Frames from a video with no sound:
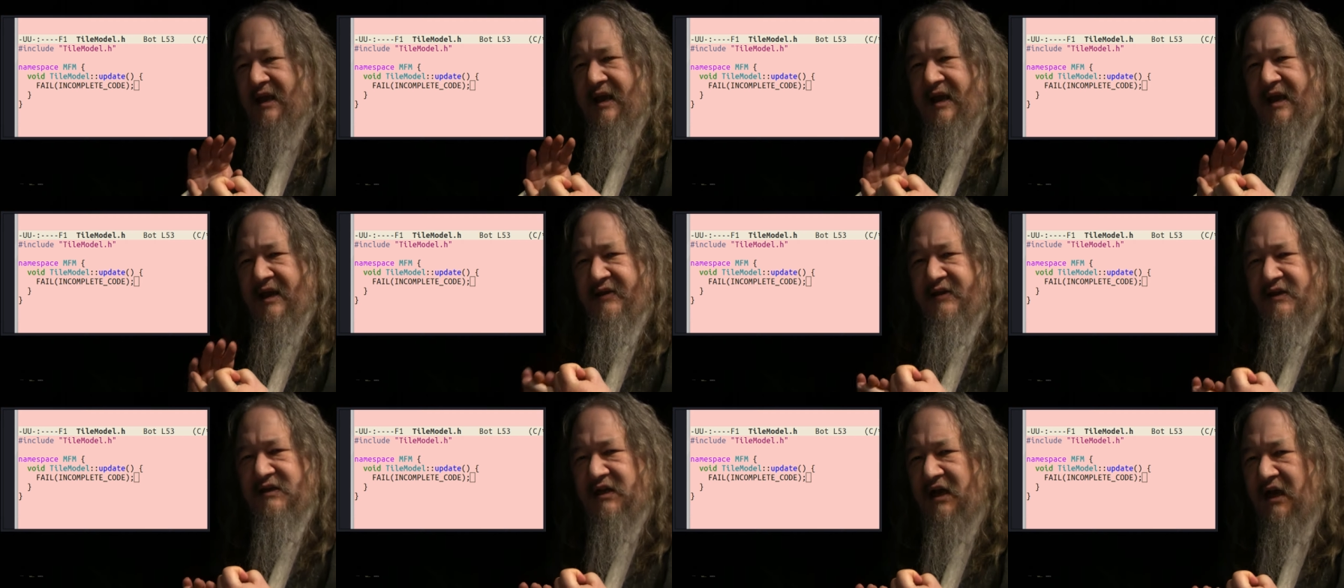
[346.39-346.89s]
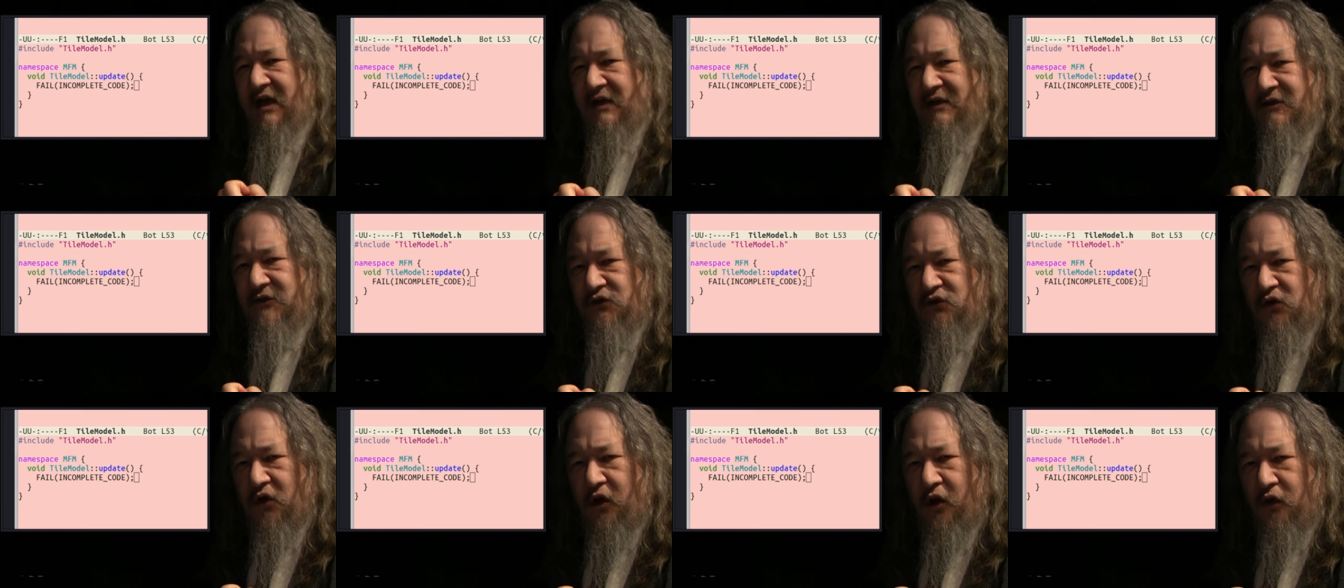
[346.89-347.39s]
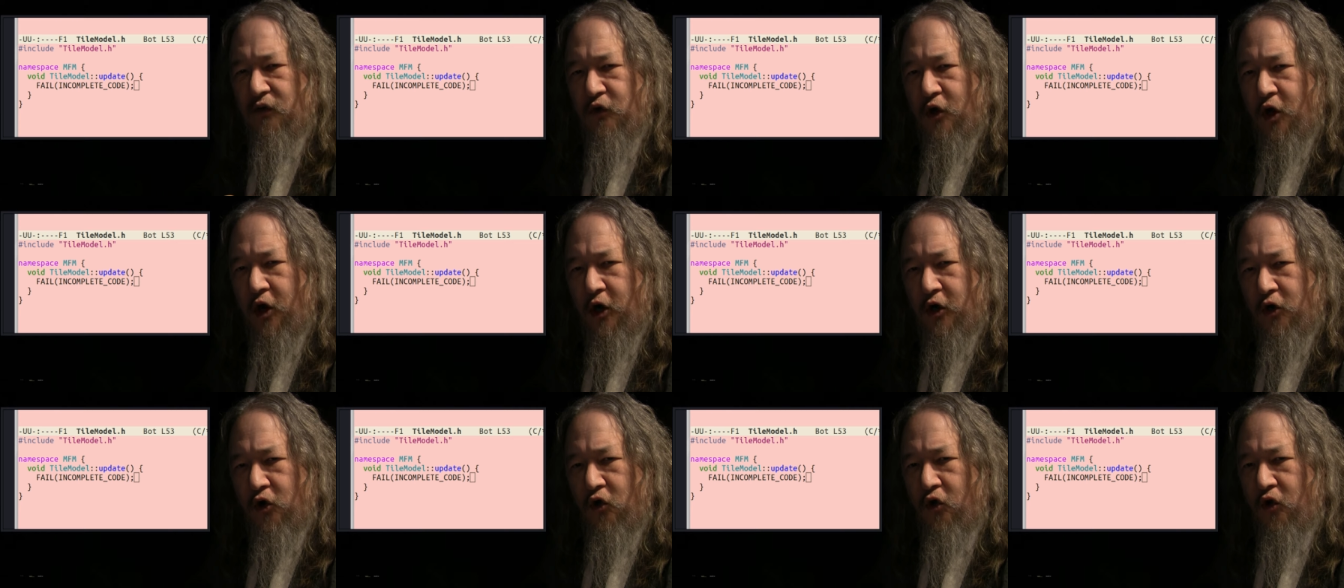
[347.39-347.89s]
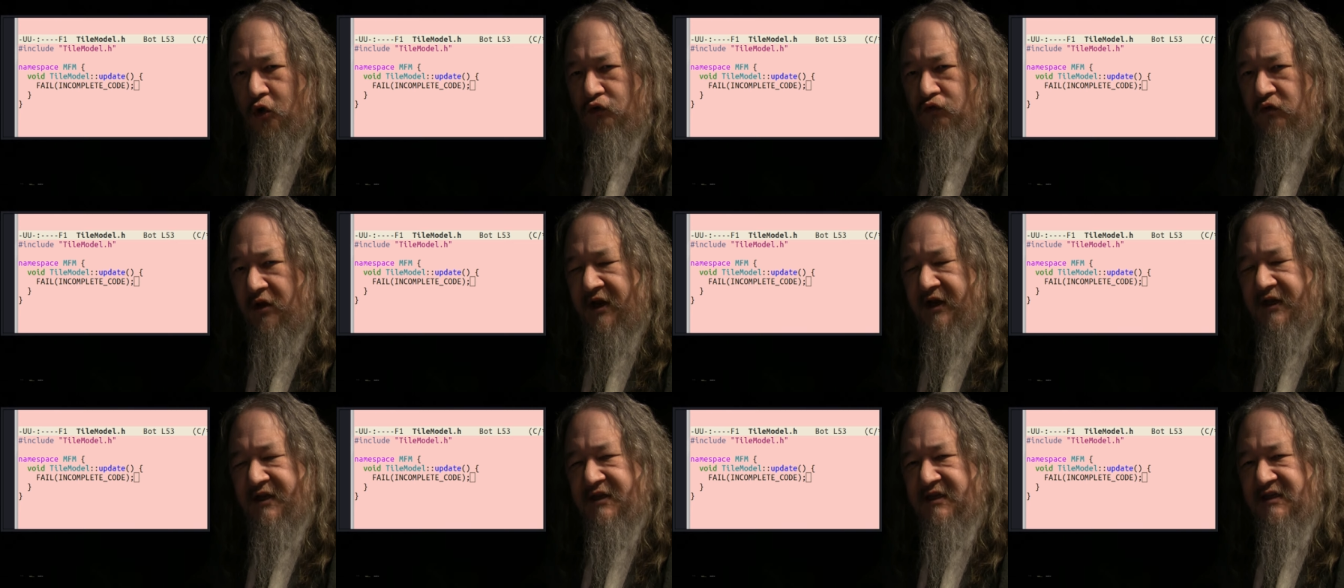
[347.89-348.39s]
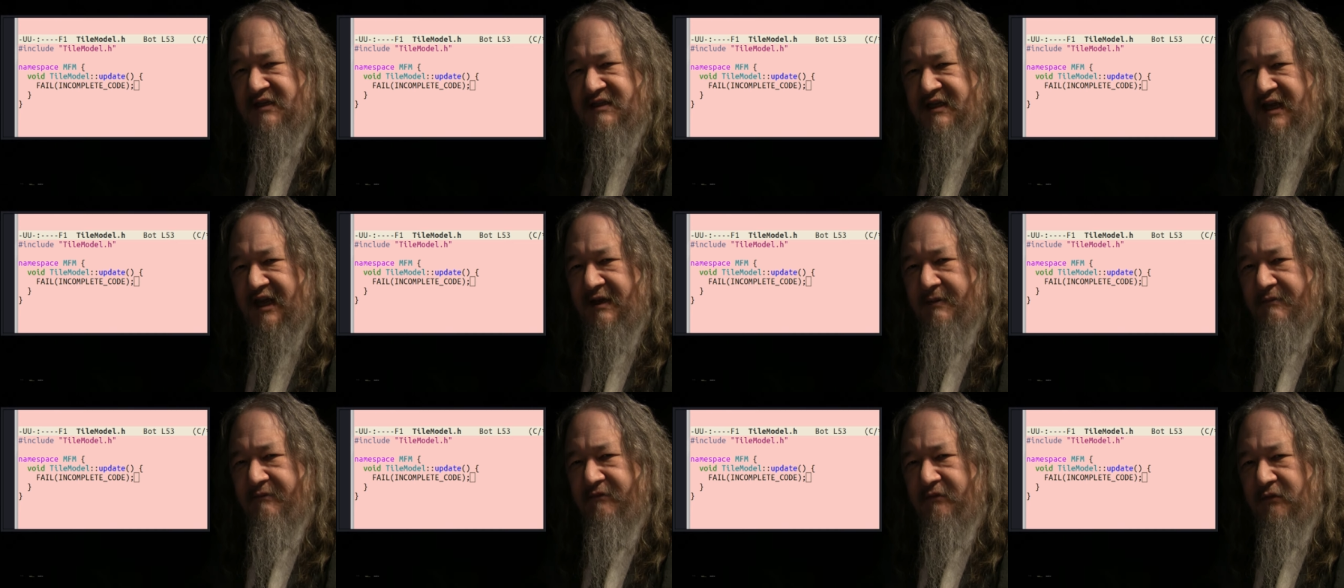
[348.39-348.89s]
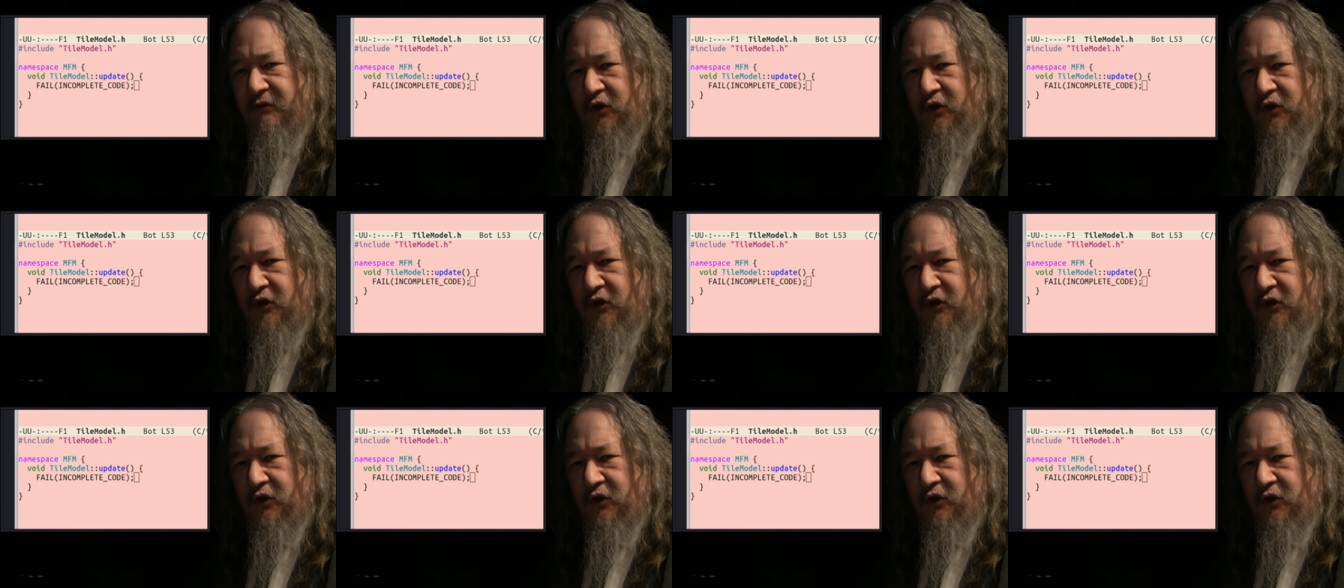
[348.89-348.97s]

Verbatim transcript: and the tiles all, are all running the same